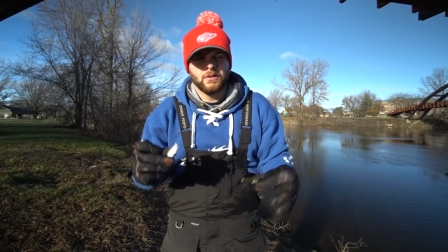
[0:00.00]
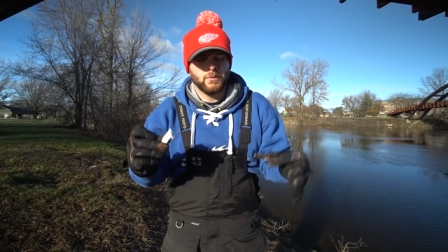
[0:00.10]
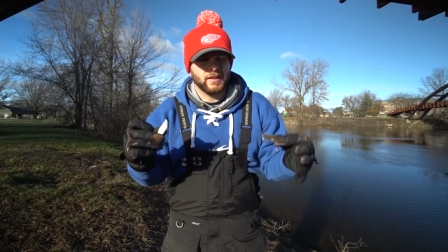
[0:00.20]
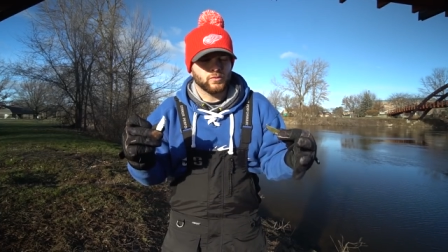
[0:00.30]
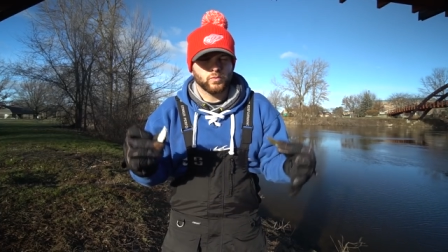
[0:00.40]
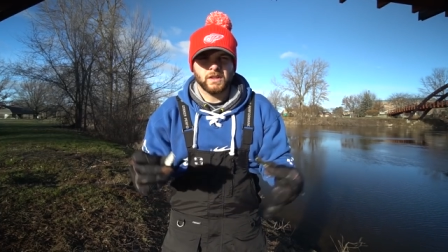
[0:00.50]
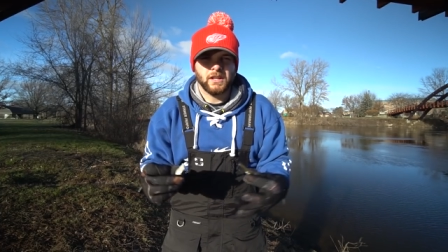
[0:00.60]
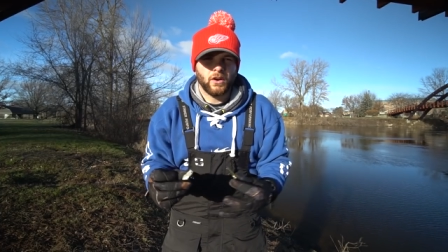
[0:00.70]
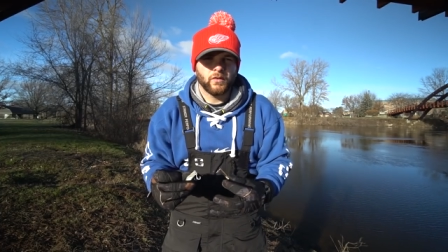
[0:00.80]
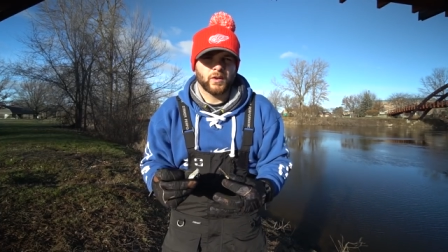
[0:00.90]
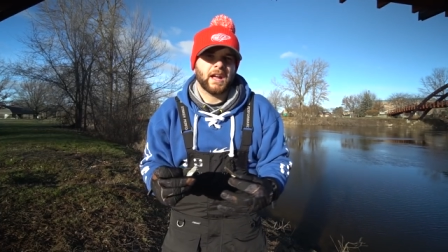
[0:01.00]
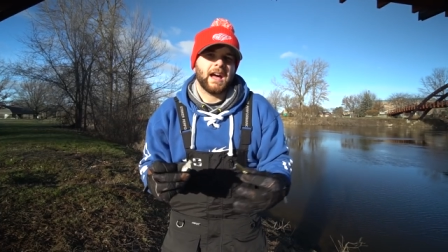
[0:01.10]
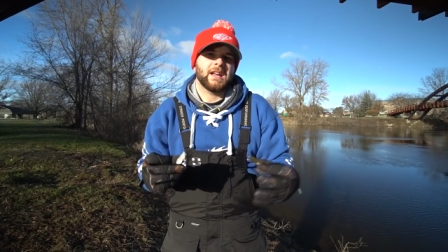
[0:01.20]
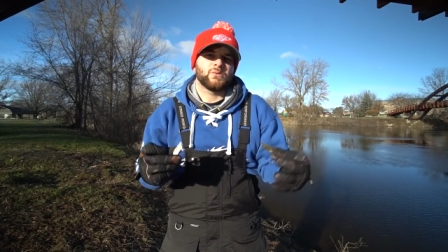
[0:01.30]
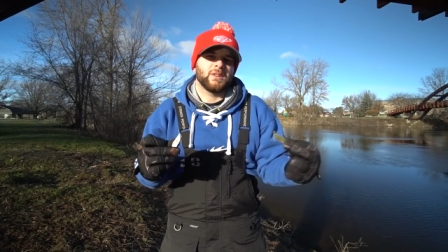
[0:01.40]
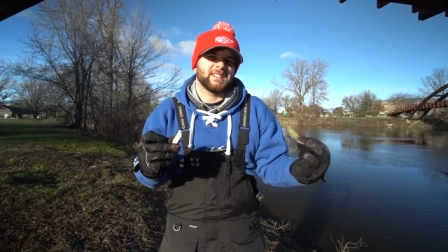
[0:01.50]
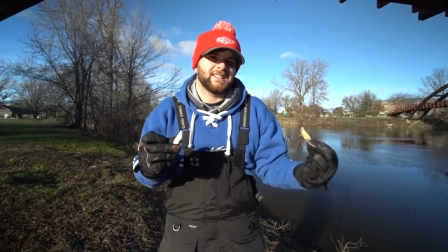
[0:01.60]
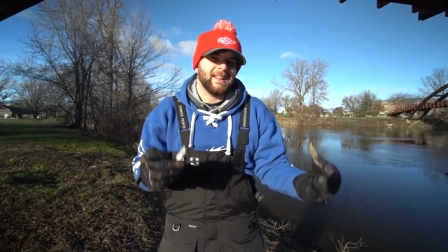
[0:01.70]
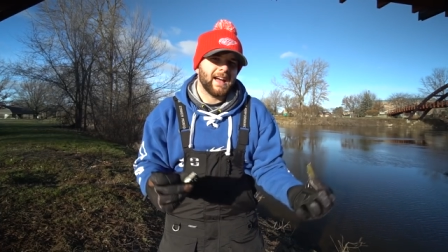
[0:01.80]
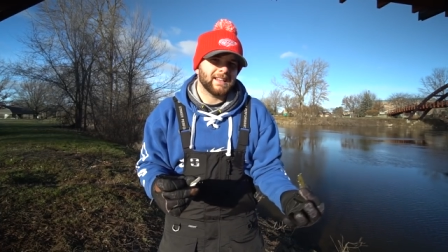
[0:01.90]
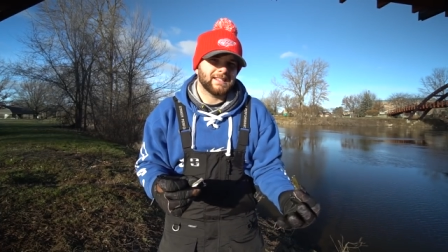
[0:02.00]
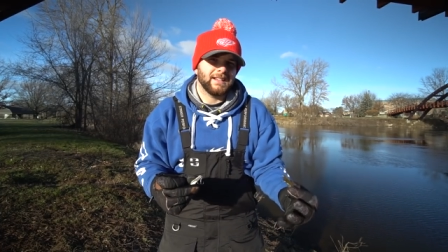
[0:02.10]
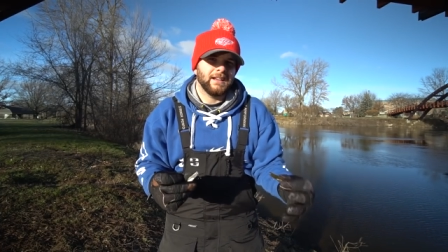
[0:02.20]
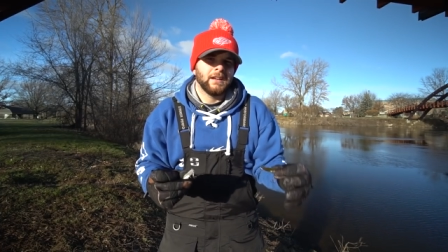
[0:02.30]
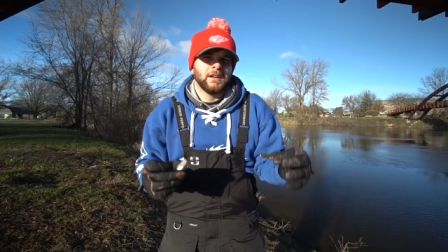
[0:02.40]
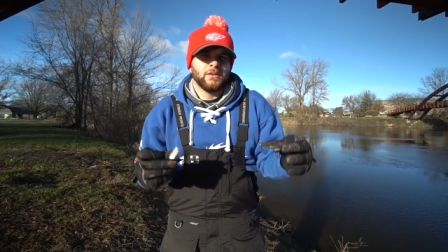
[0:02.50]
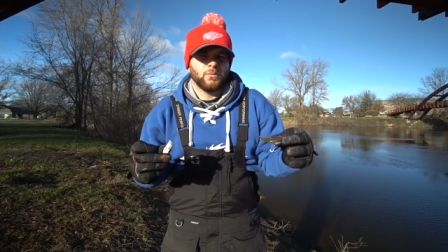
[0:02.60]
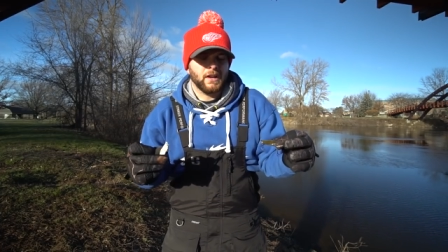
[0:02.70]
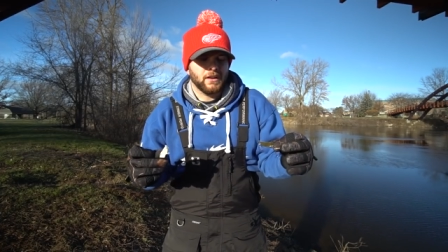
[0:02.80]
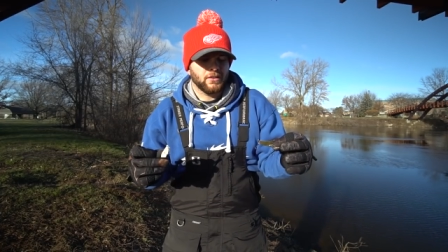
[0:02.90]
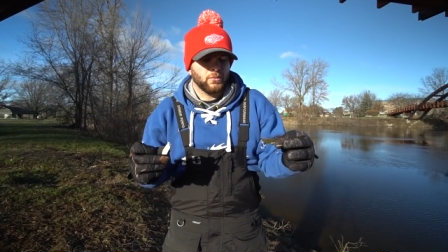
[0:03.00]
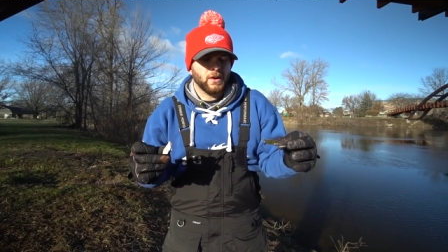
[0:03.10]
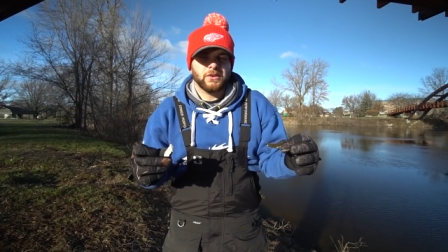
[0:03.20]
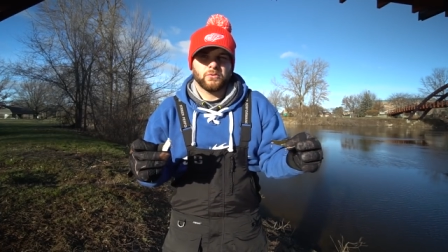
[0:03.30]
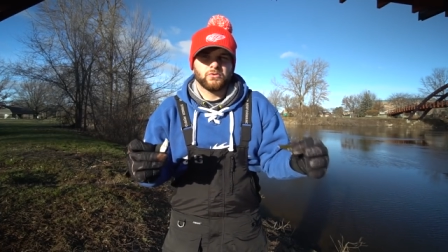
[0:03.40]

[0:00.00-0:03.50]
When it's really overcast, when it's nasty, when the weather